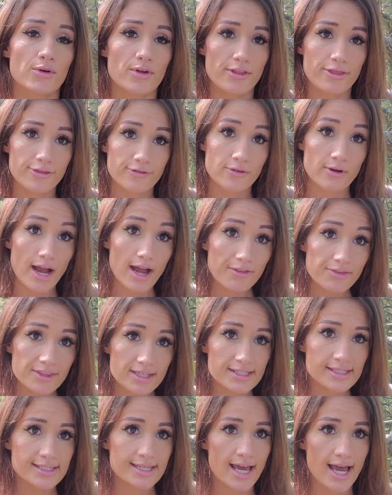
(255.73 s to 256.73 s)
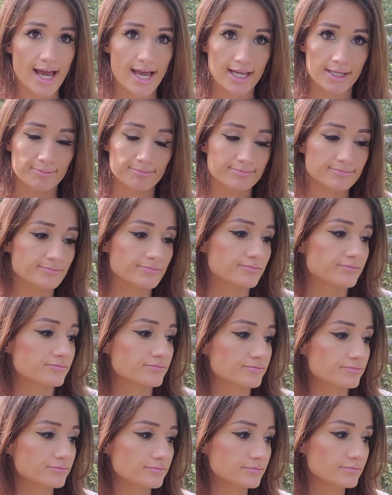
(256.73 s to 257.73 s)
throughout this time,
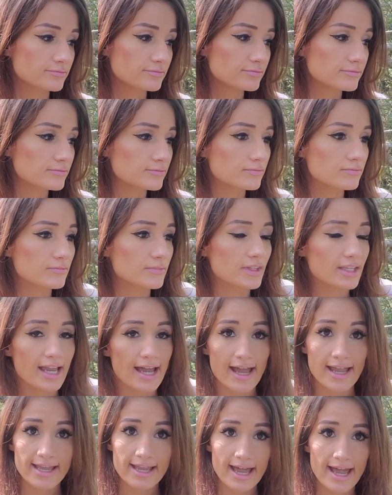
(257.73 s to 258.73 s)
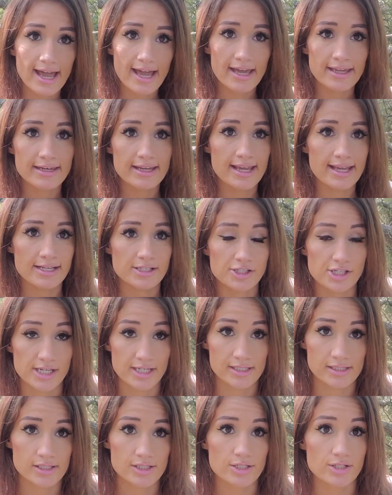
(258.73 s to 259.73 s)
I had a
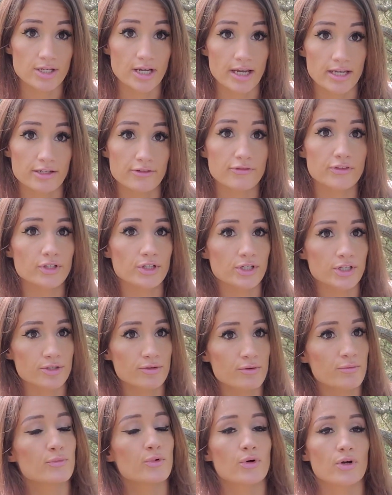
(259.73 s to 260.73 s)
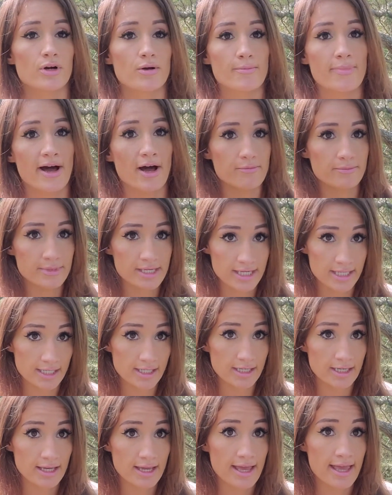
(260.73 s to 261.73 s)
chance to kind of learn more about
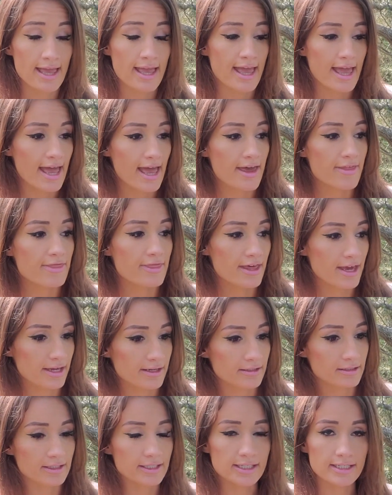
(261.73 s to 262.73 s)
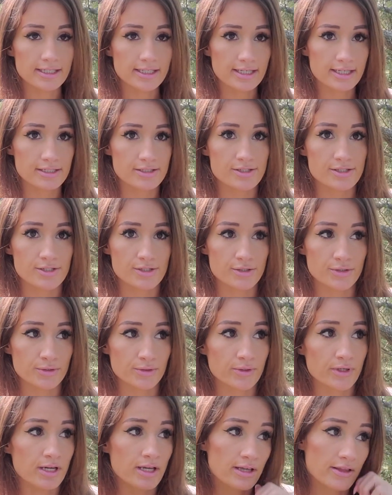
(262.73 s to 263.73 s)
me. And then leading
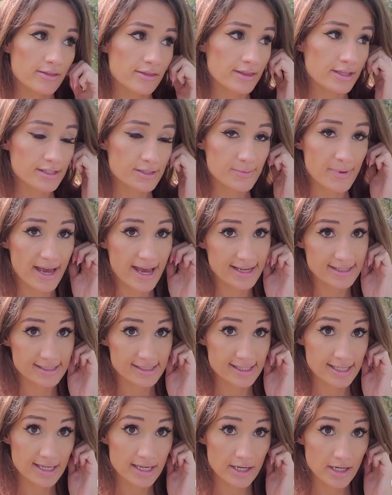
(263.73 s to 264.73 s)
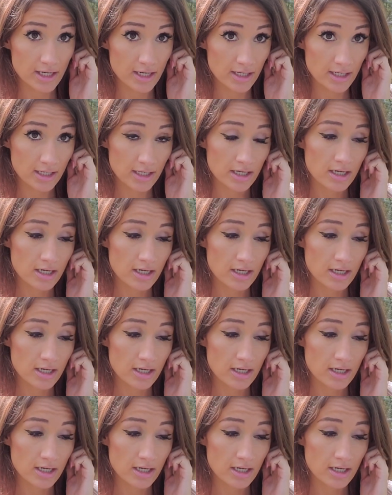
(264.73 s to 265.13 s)
into this past year,